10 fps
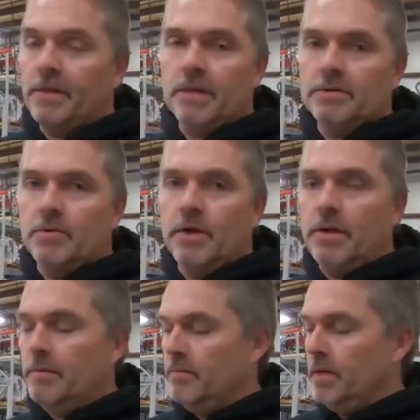Doesn't
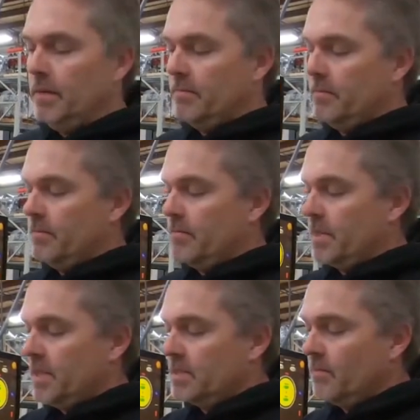really it
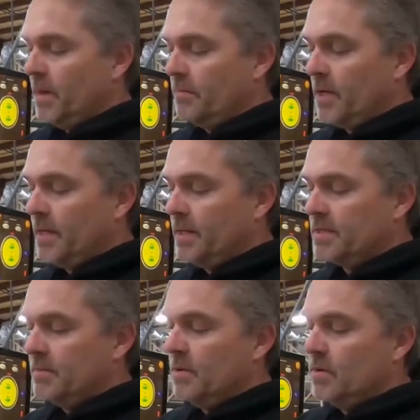this plane
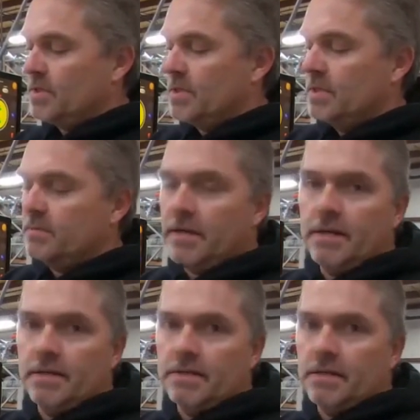does the most, this
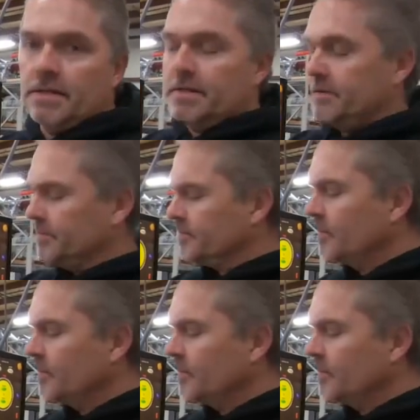plane does the least.